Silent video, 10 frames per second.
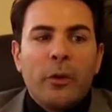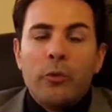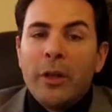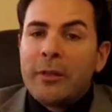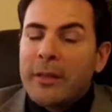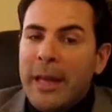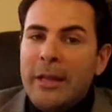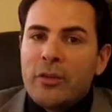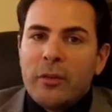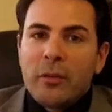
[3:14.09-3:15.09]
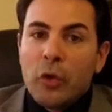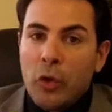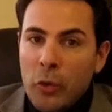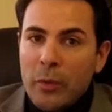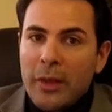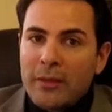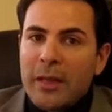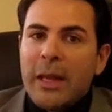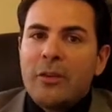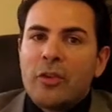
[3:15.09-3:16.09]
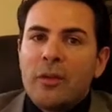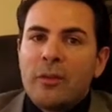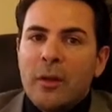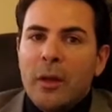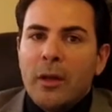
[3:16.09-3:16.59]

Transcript: real estate agents, good real estate agents,